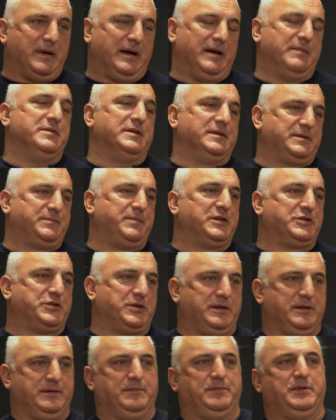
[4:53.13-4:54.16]
I mean,
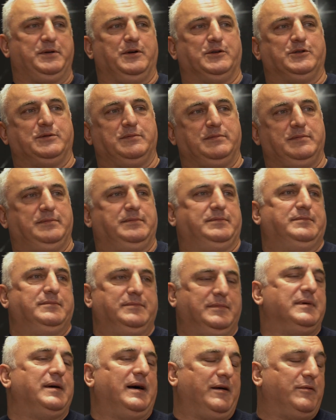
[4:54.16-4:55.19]
especially because
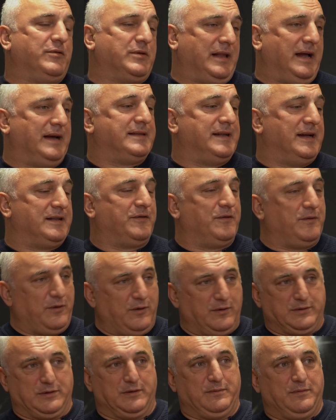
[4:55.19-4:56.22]
I would like that
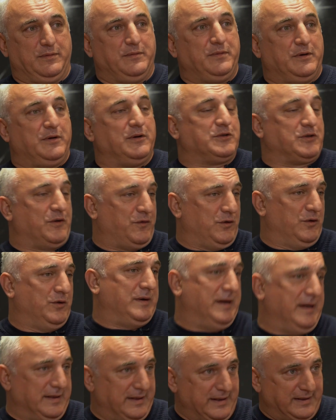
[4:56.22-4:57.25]
also because of
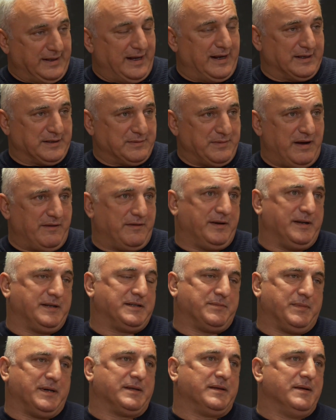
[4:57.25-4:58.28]
Luca at the Dallas
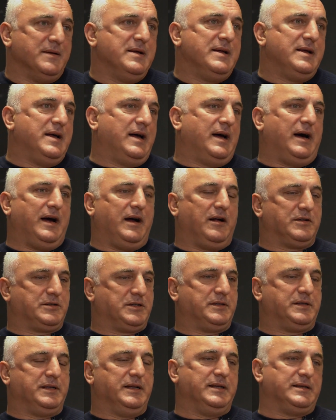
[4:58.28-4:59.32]
Mavericks, but I
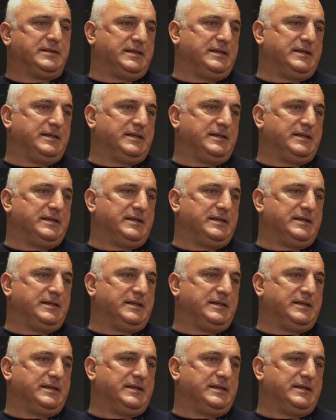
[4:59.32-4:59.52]
also think